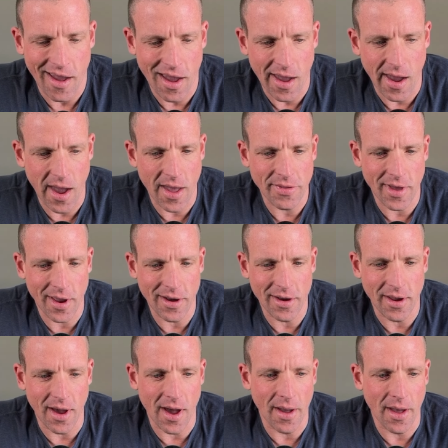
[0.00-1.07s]
And then
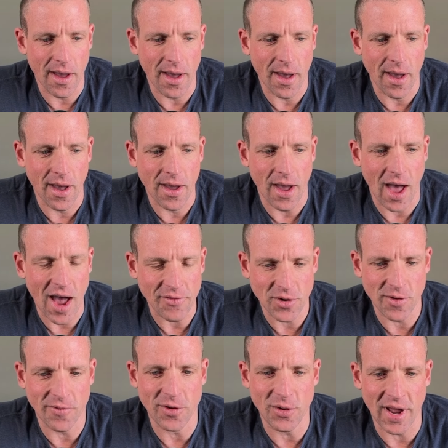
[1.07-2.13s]
after
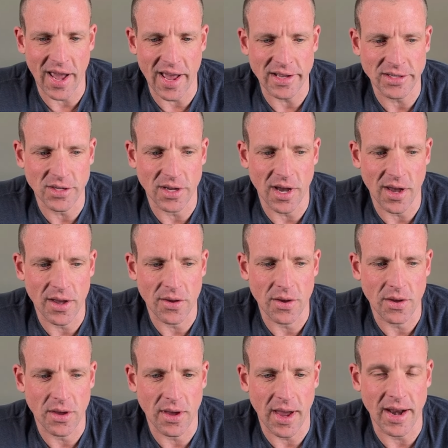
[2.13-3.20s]
a few days,
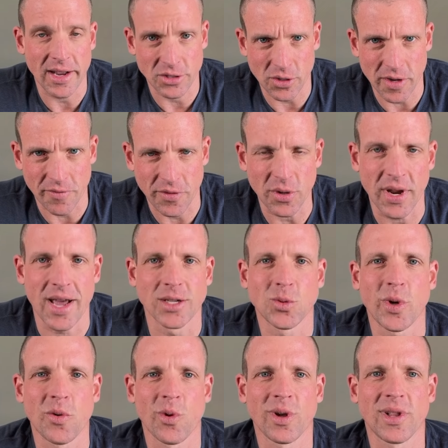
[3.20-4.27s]
and it took a few days,
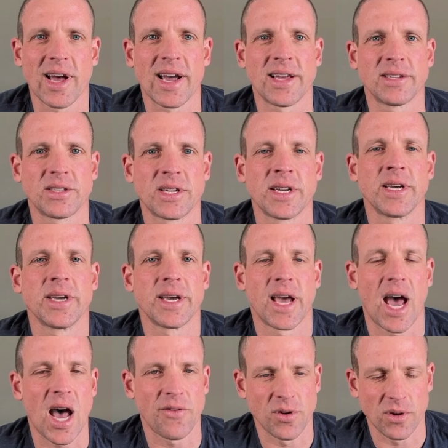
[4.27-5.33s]
we realized
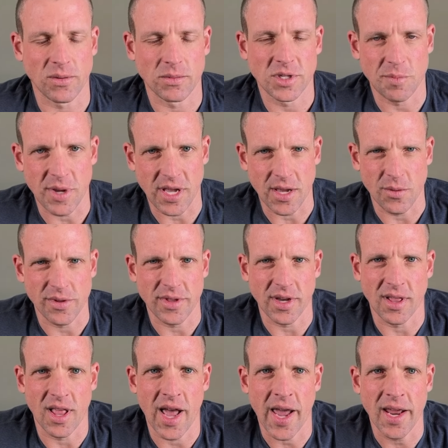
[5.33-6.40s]
after speaking with the
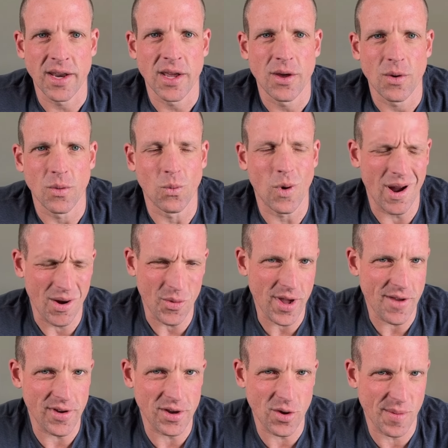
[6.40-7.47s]
client, why are we
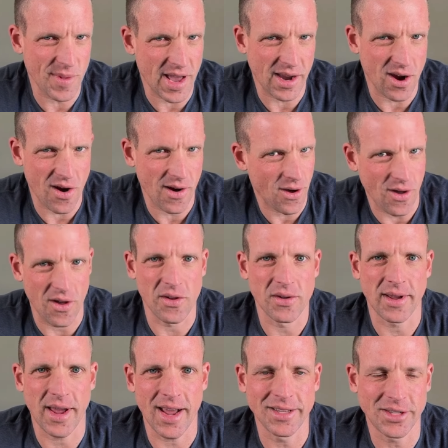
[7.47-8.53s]
even doing black car at all?
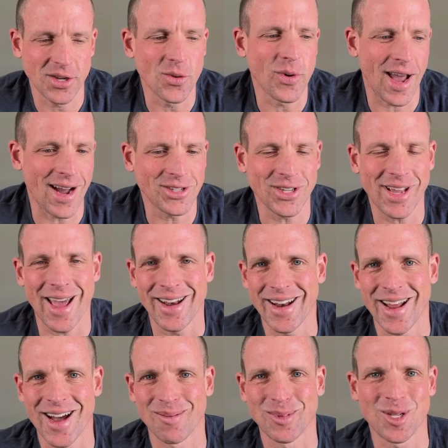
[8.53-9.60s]
And so we actually ended
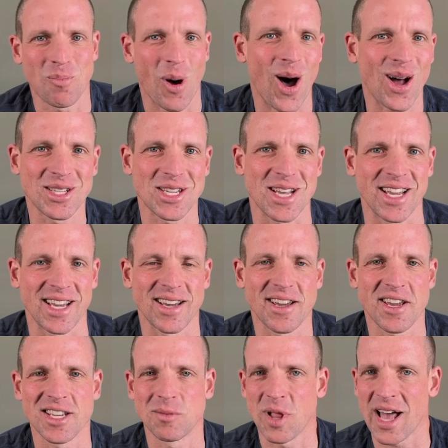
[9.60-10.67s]
up just pausing
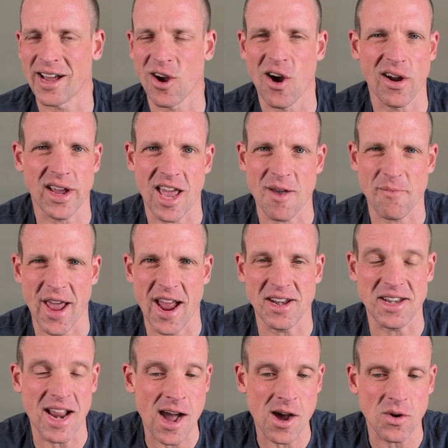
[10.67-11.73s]
his black car campaign.
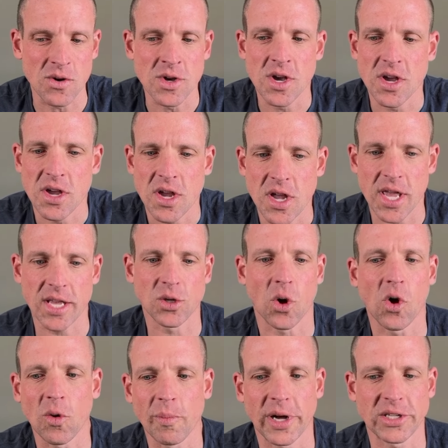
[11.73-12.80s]
Now his
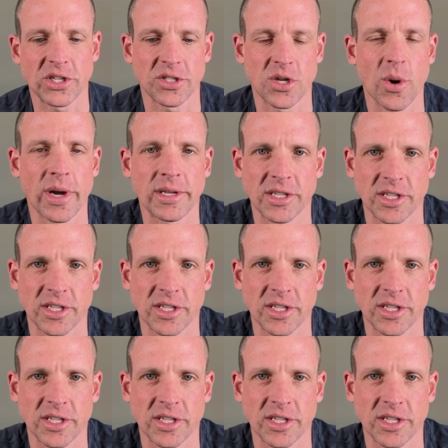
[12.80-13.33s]
whole budget's going to